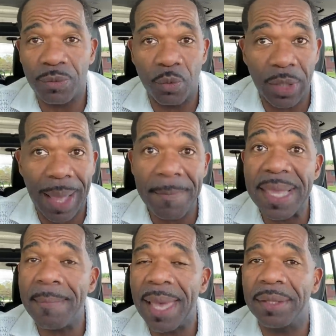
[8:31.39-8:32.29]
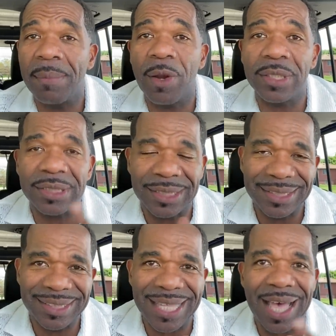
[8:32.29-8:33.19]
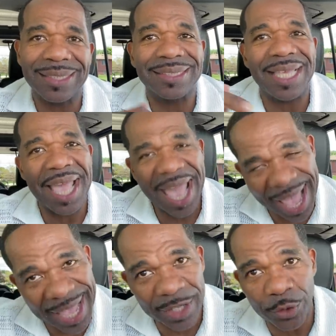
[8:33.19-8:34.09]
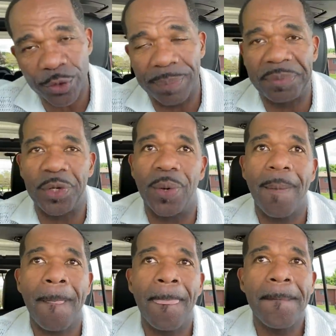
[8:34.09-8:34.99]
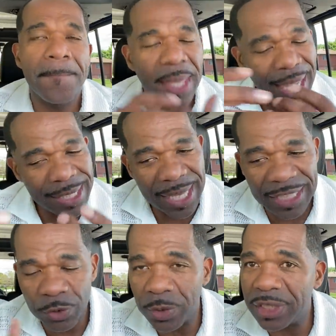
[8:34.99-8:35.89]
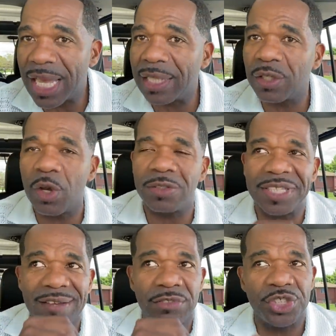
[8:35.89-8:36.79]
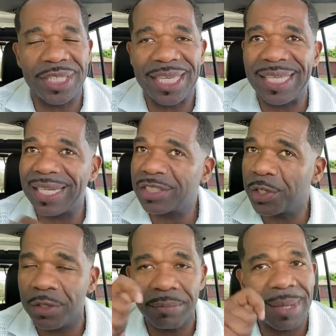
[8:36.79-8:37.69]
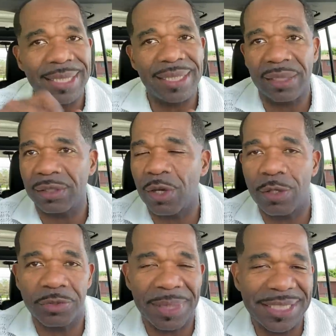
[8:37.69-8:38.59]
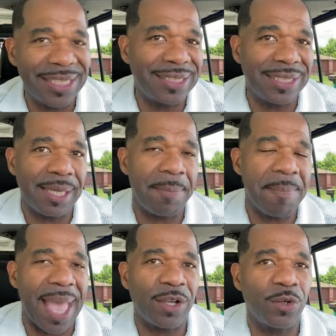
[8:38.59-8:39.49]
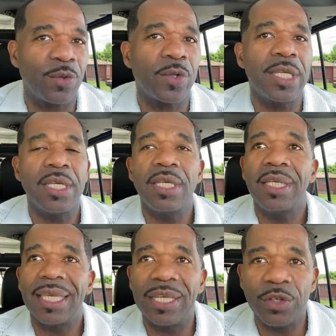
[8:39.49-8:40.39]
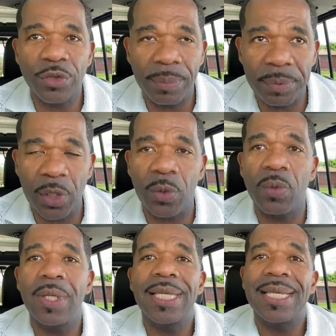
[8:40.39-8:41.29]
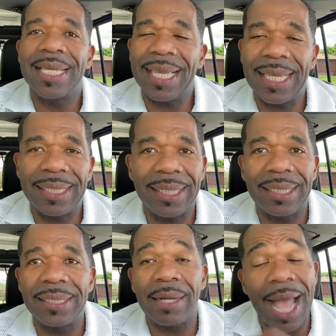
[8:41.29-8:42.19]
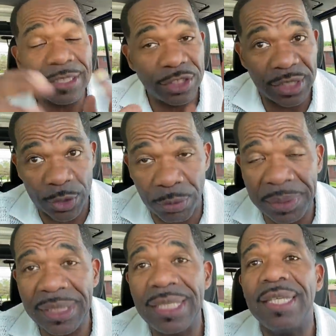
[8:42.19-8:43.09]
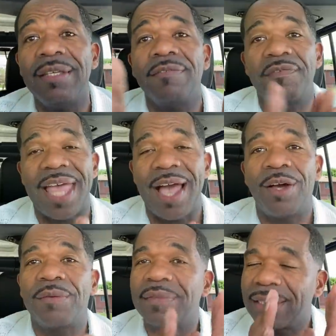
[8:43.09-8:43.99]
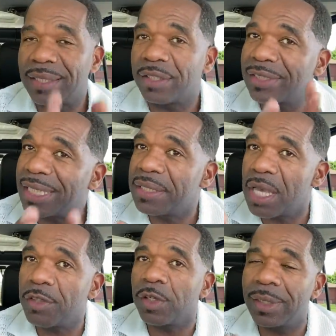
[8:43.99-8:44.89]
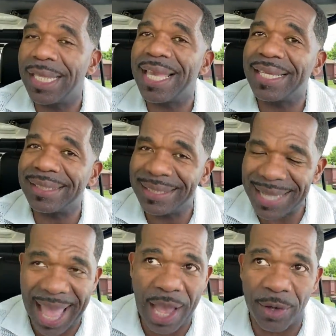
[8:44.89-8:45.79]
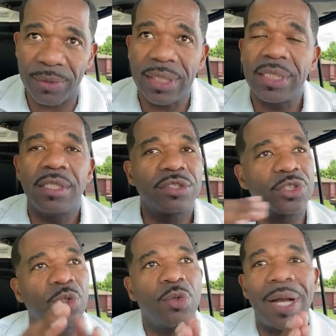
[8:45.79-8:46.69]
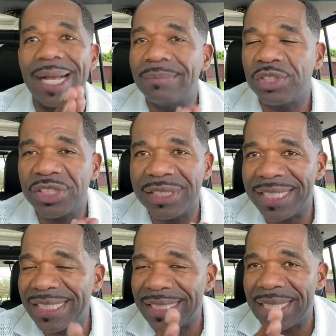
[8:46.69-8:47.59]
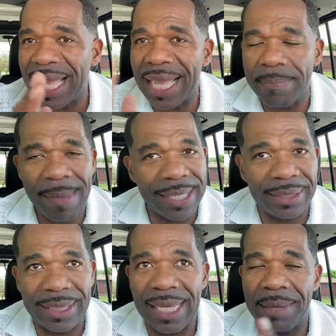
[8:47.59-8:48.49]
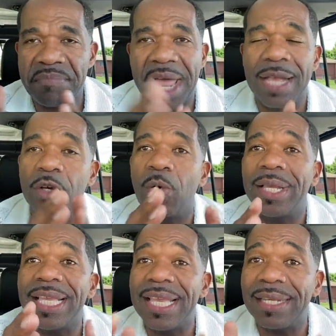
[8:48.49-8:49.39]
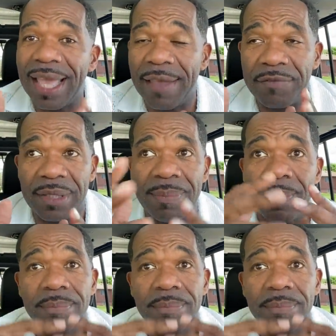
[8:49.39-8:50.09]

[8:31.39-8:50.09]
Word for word: And what I mean by the markets, stocks and crypto. And yes, we're dollar cost averaging in. I turned my dollar cost, my DCA back on in crypto. And I still believe now that there is another leg down. So I'm just DCAing mainly. I'm not going in heavy.